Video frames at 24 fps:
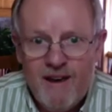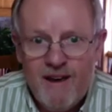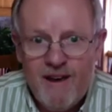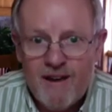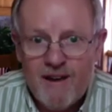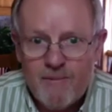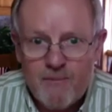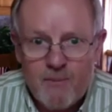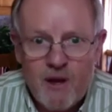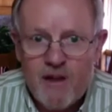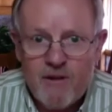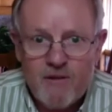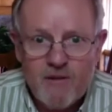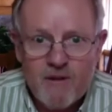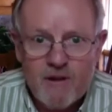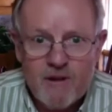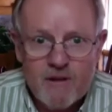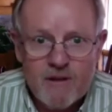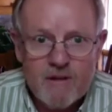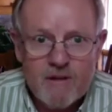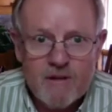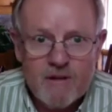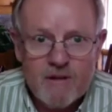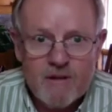pay
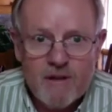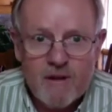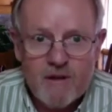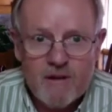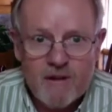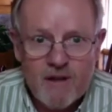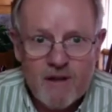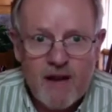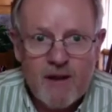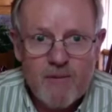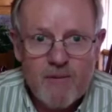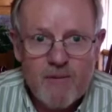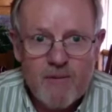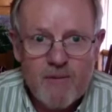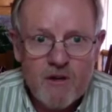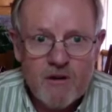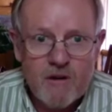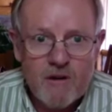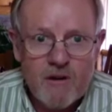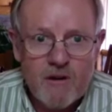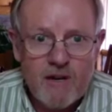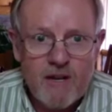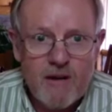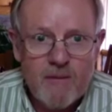the light
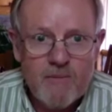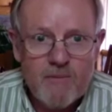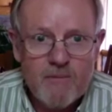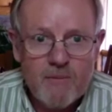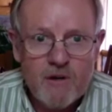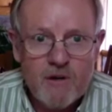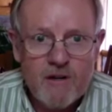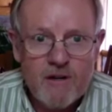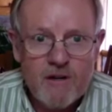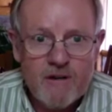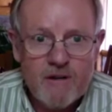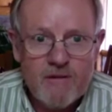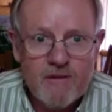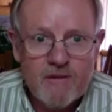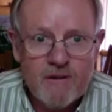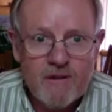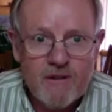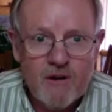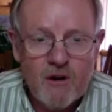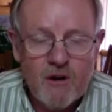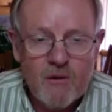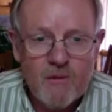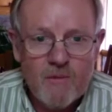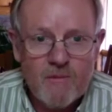bill to keep,
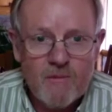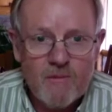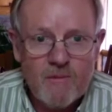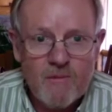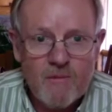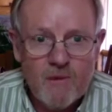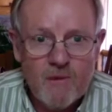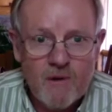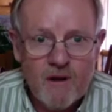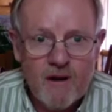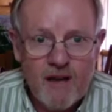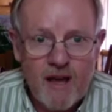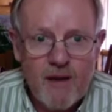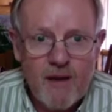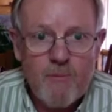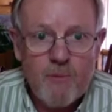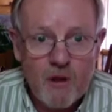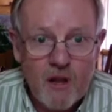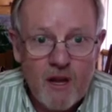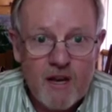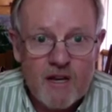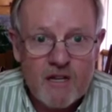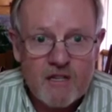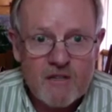a
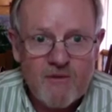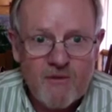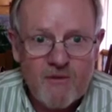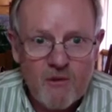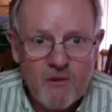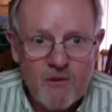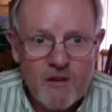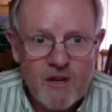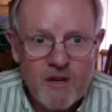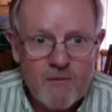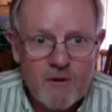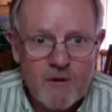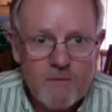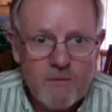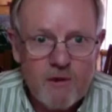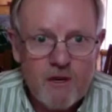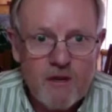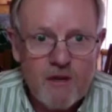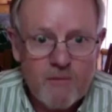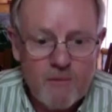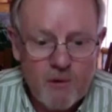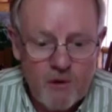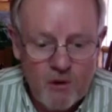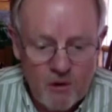place for them to be
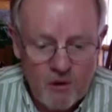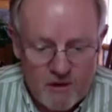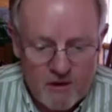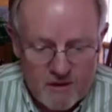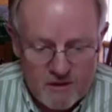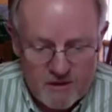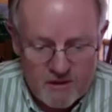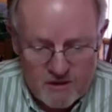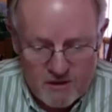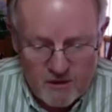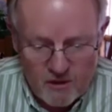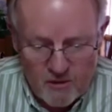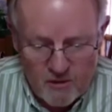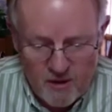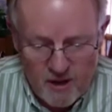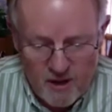employed. So,